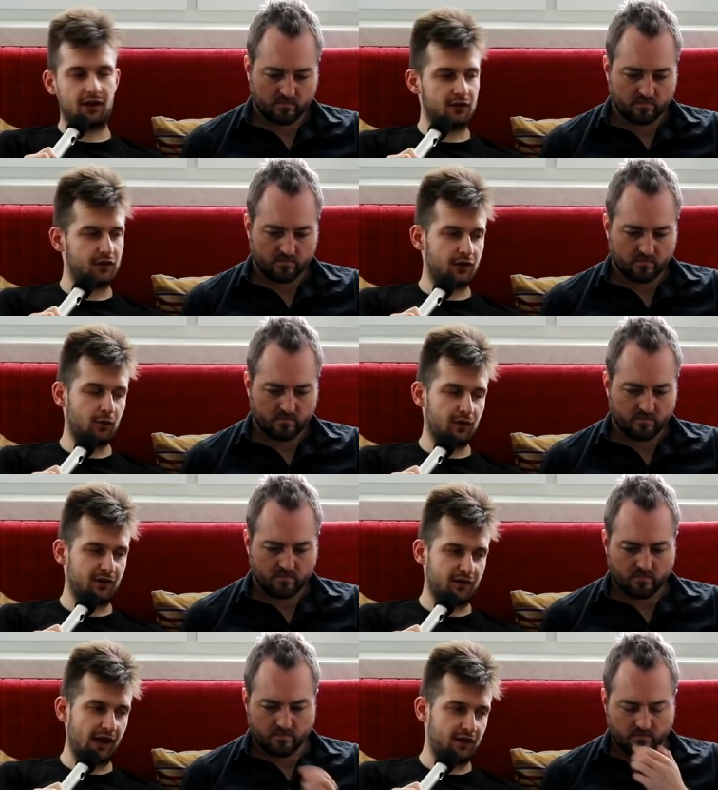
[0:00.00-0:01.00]
Speaker 1: other girl
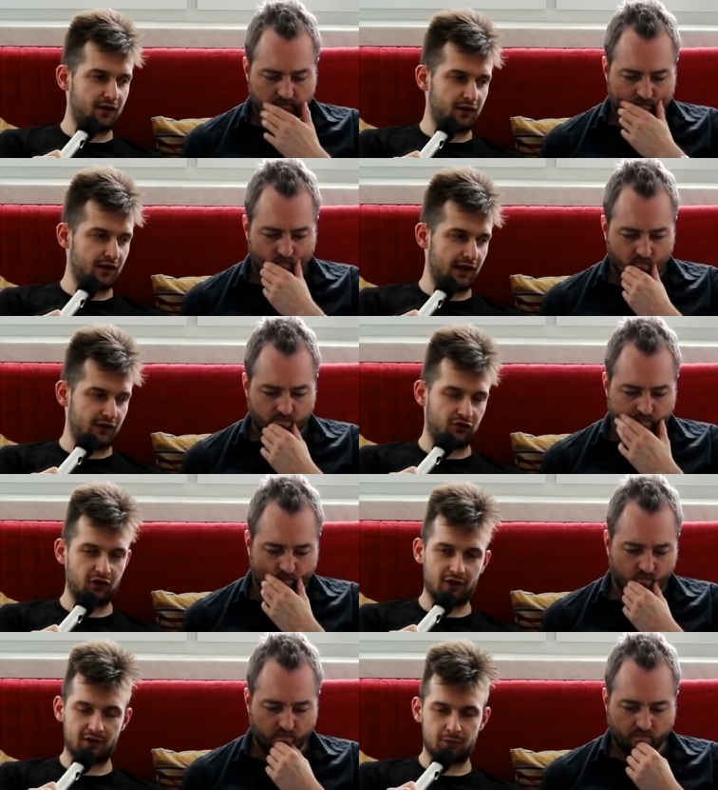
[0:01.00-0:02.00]
was at uh, his
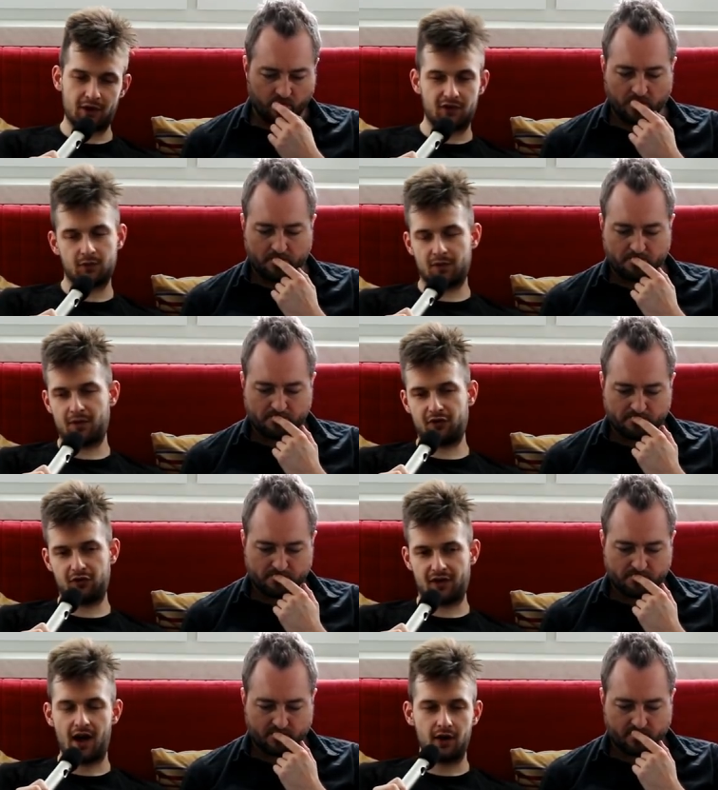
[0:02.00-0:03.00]
chick's place was because she
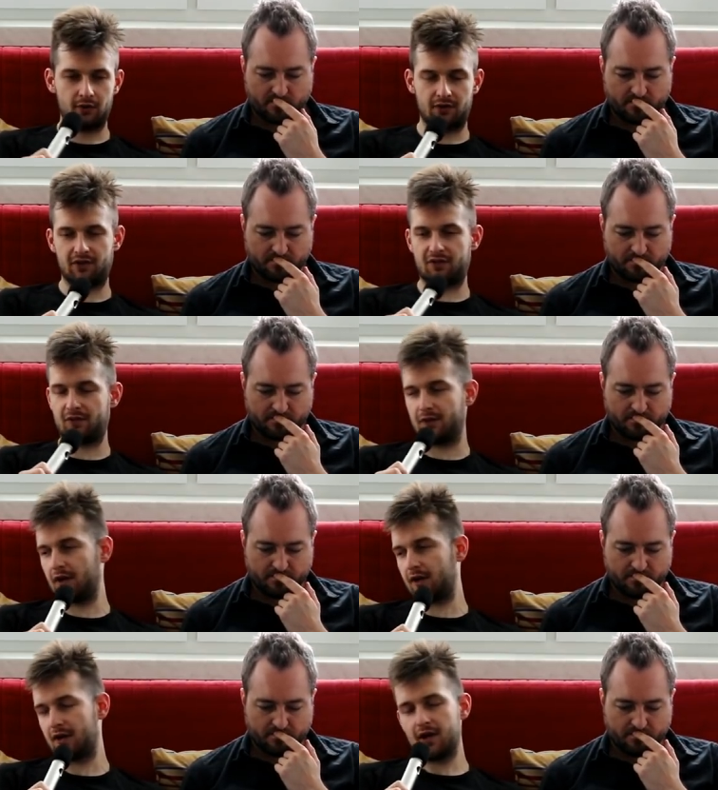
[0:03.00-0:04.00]
was hungover as
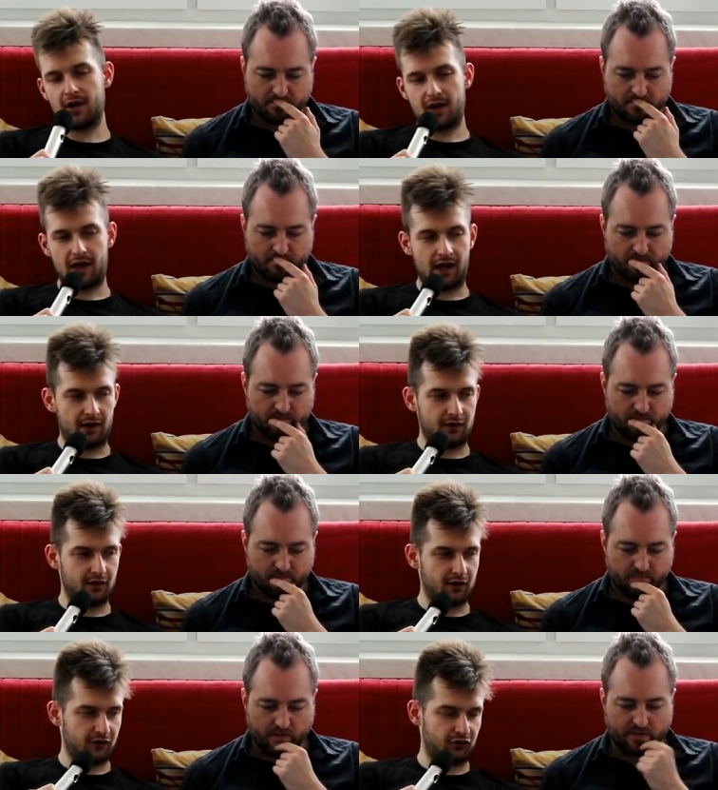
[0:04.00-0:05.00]
fuck, and
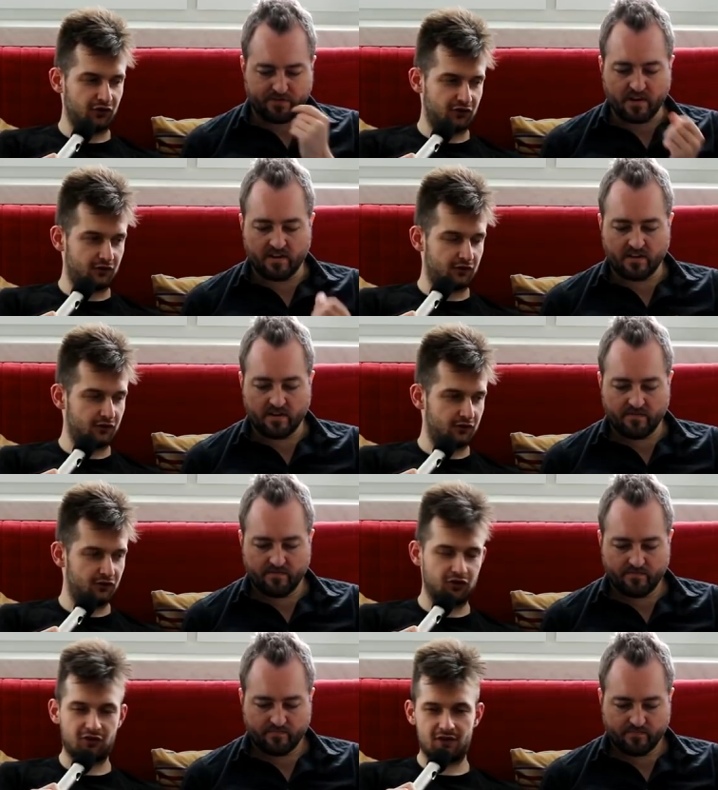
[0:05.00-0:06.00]
uh, she just friend, yeah.
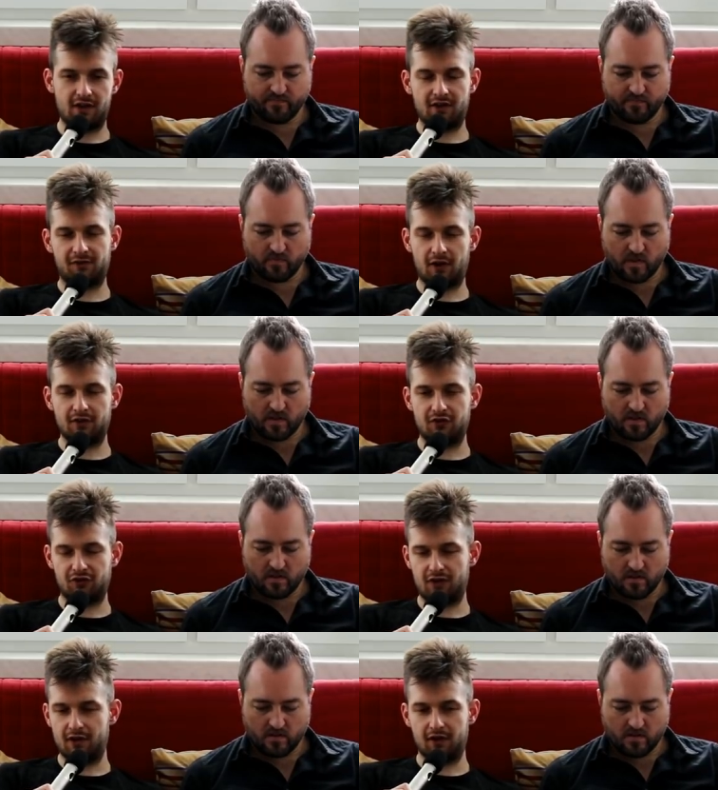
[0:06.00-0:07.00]
she just needed a friend, and
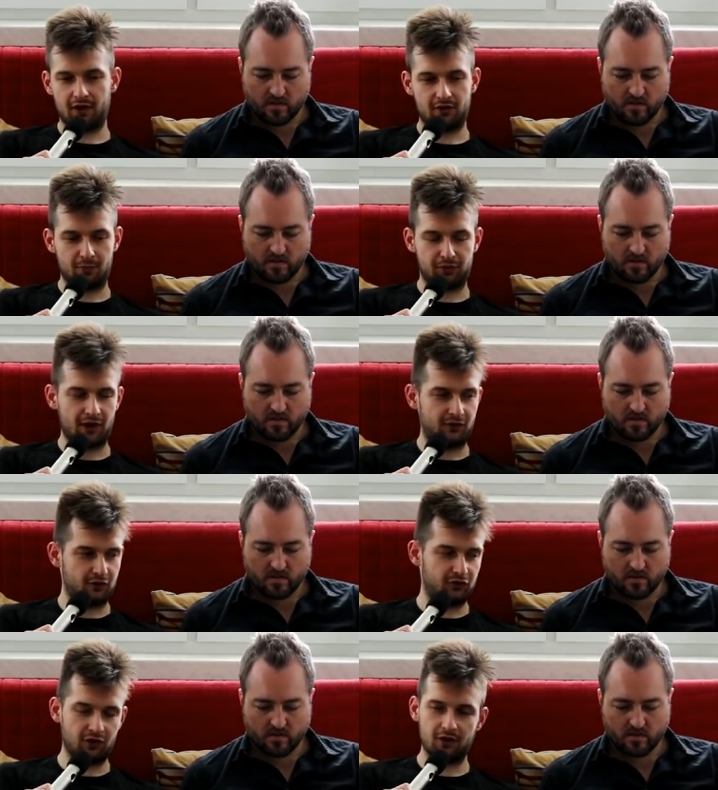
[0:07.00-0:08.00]
just needed like the place to
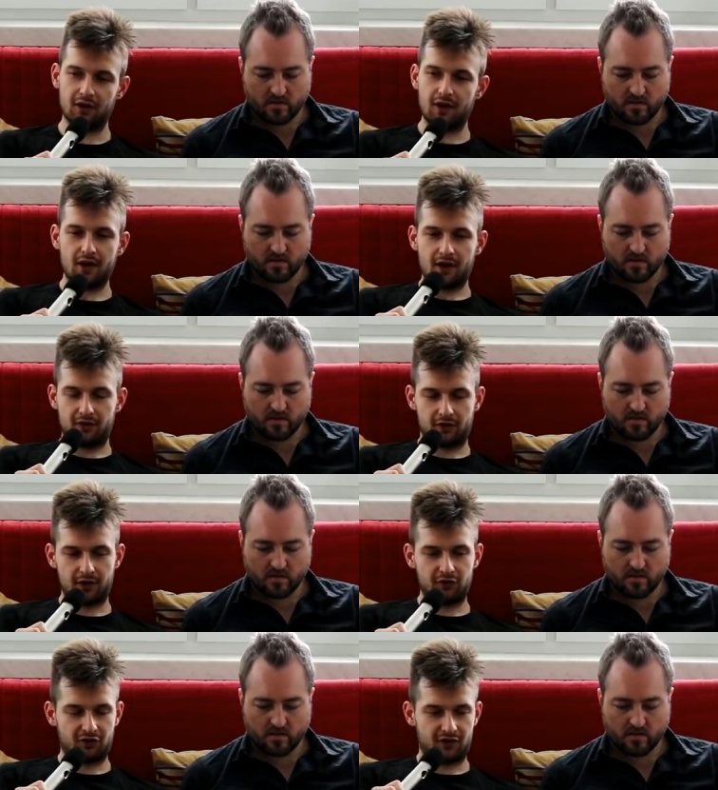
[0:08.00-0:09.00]
chill. So they
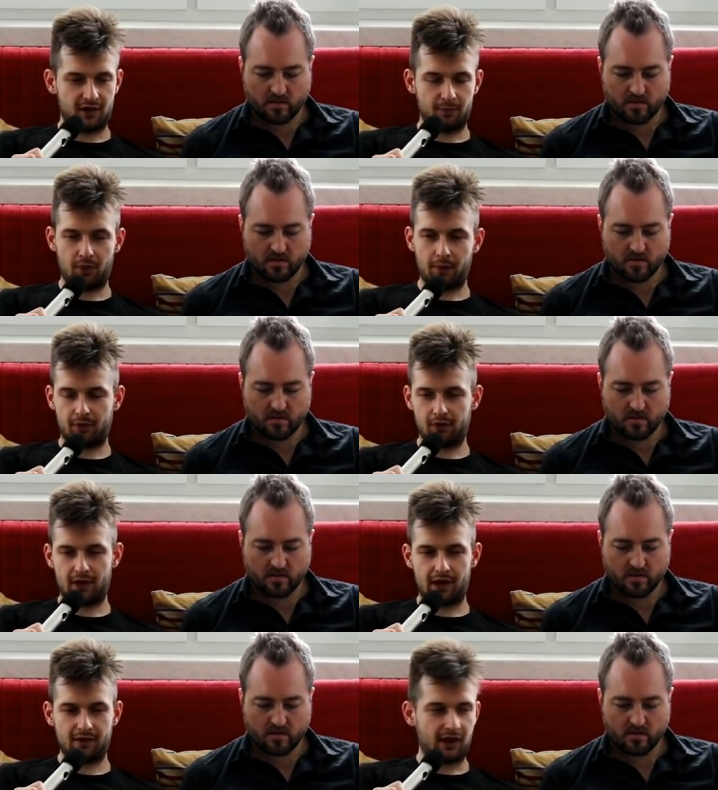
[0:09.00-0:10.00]
were just eating popcorn,
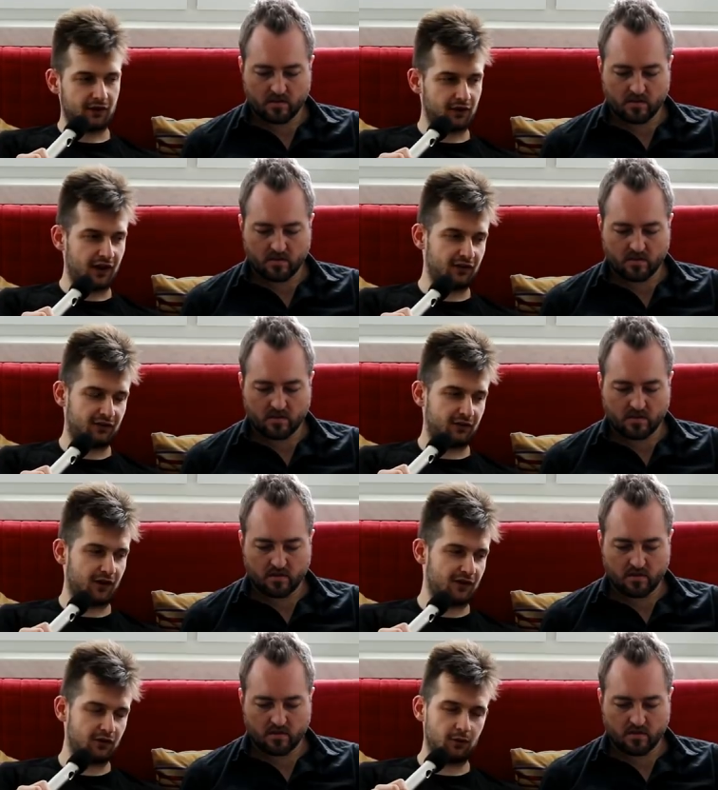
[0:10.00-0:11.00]
and and her, his
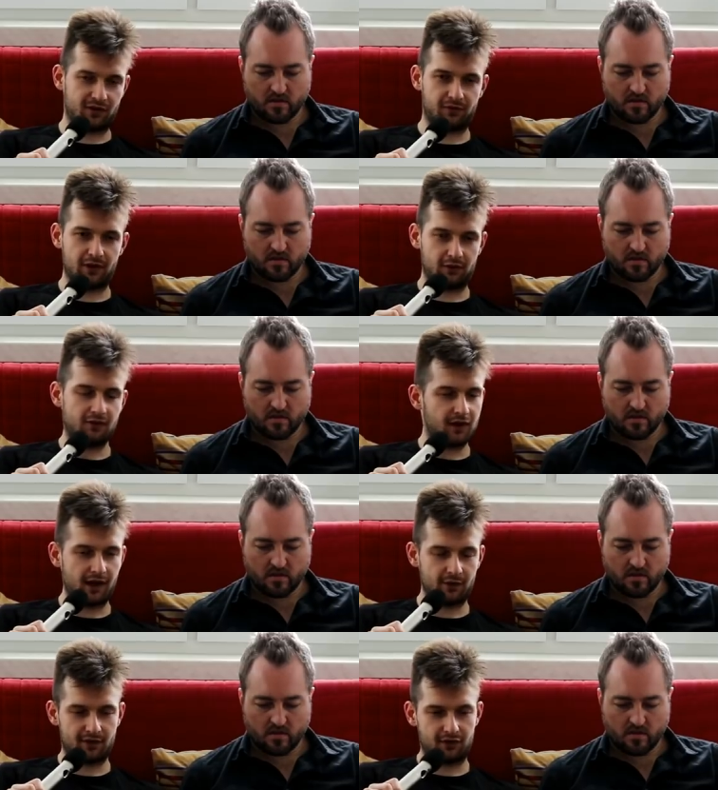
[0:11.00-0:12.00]
his girl was afraid to leave the
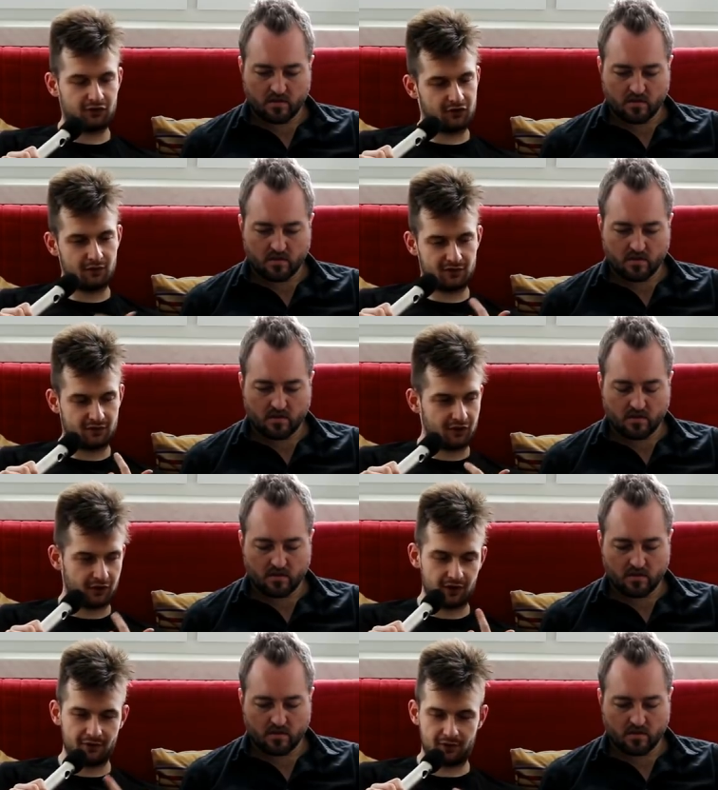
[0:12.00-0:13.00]
house because she was
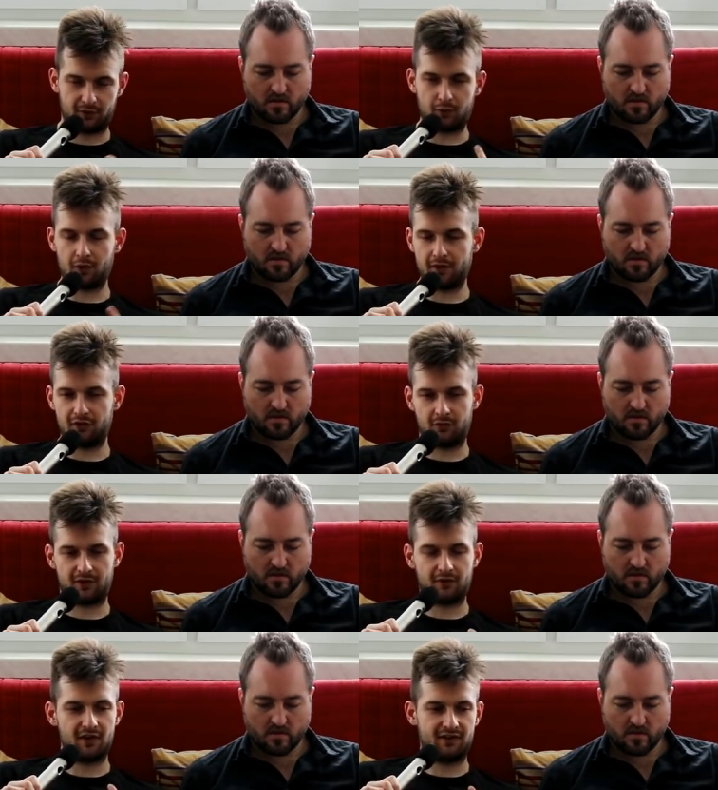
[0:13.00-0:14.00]
her lips are swollen, and she was
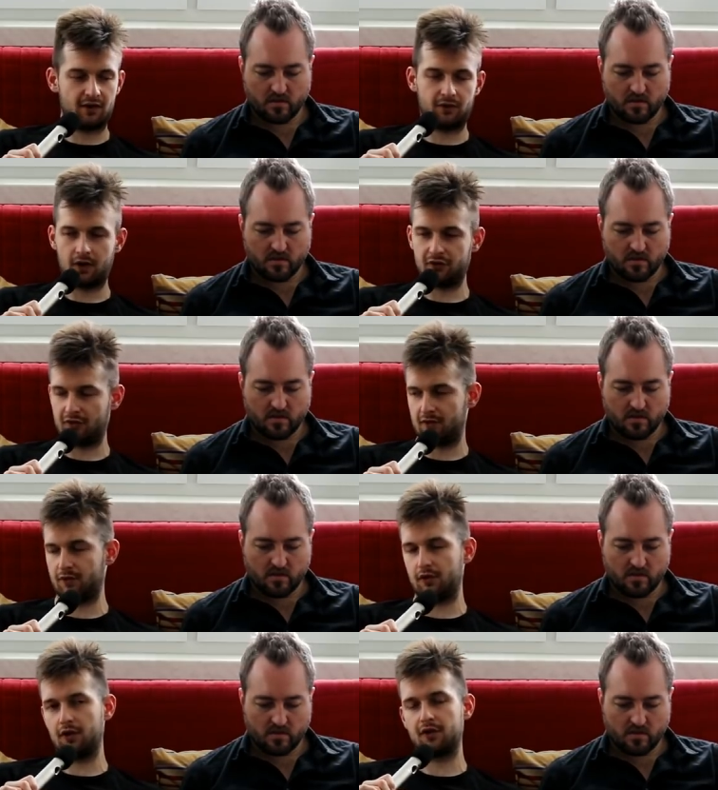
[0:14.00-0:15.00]
like very self conscious of
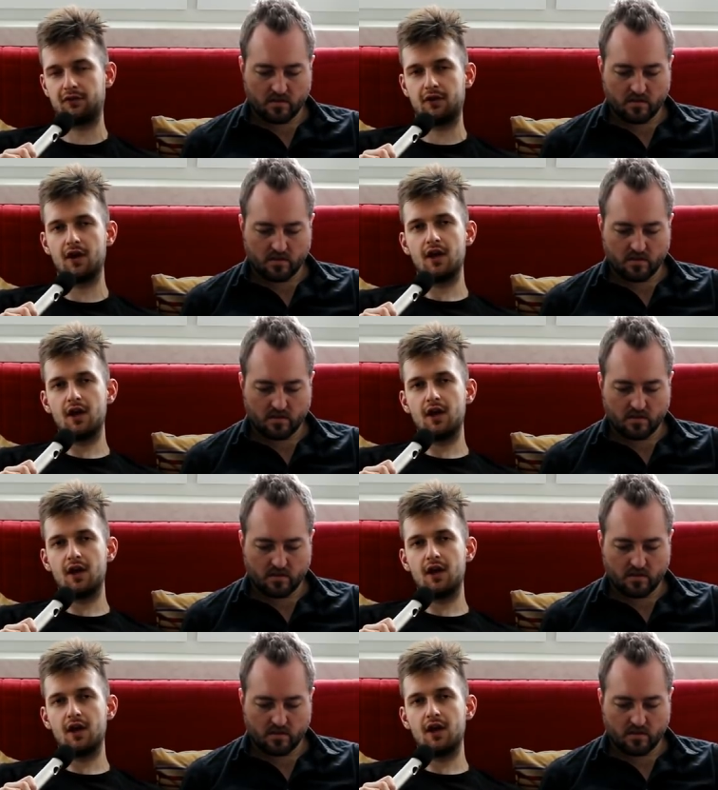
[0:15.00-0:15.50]
her looks.